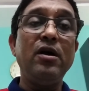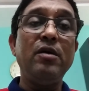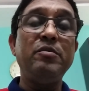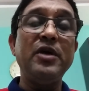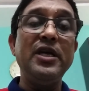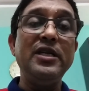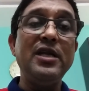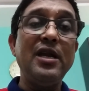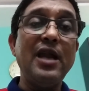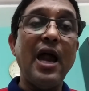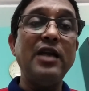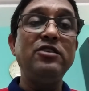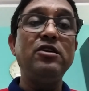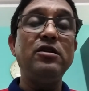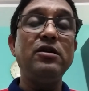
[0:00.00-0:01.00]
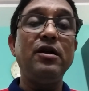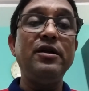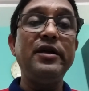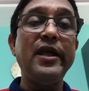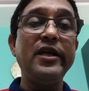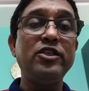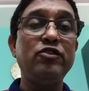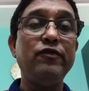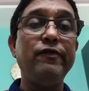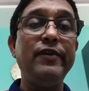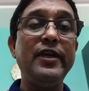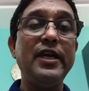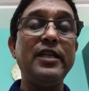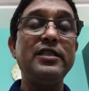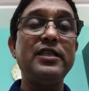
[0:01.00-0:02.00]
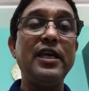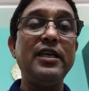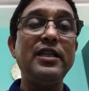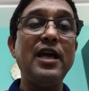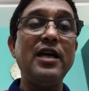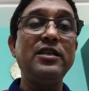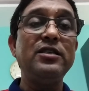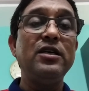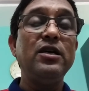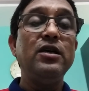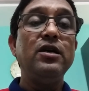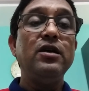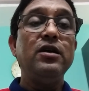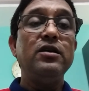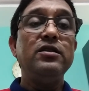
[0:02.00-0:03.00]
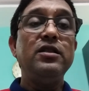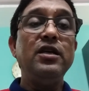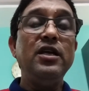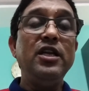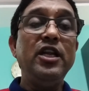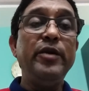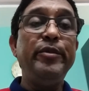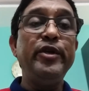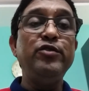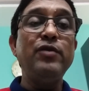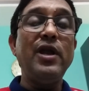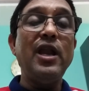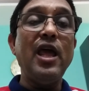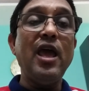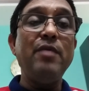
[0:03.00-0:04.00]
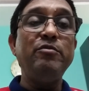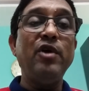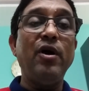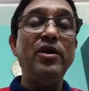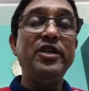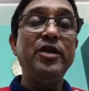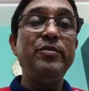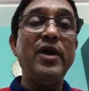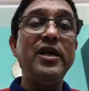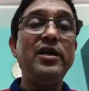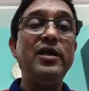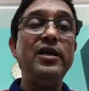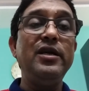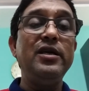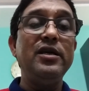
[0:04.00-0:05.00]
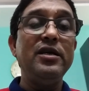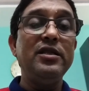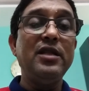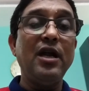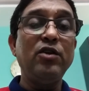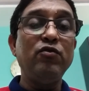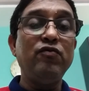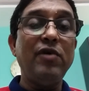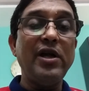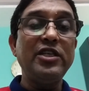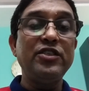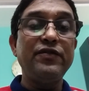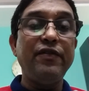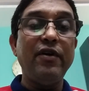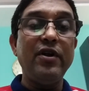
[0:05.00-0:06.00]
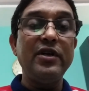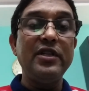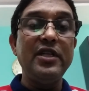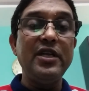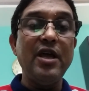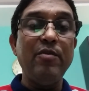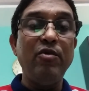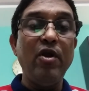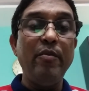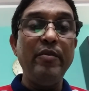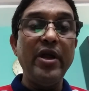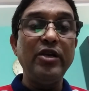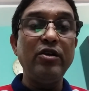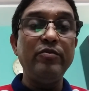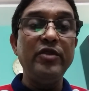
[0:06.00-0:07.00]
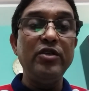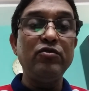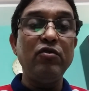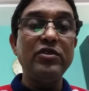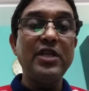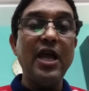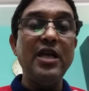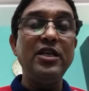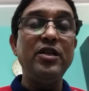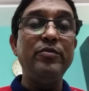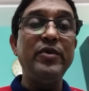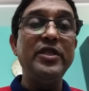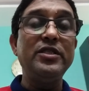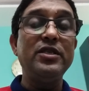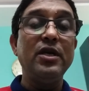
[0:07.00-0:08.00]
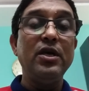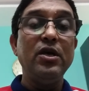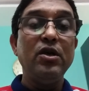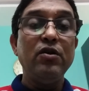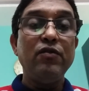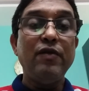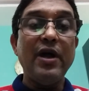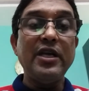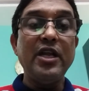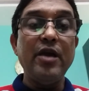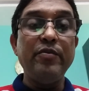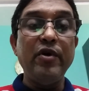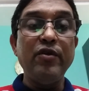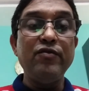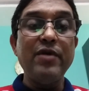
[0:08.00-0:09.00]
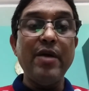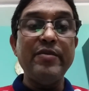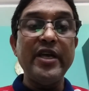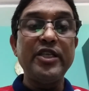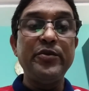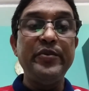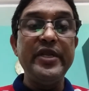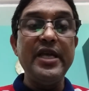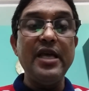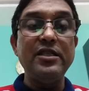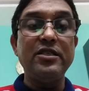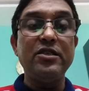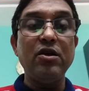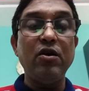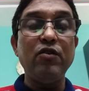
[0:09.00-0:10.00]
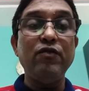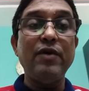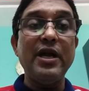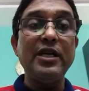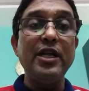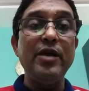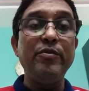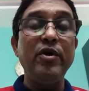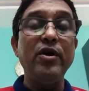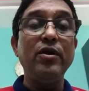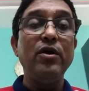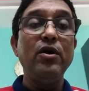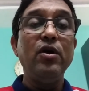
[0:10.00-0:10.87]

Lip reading: in a larger context, we can say that the individual aim ultimately that works for the development of the society, means whatever we have experienced or whatever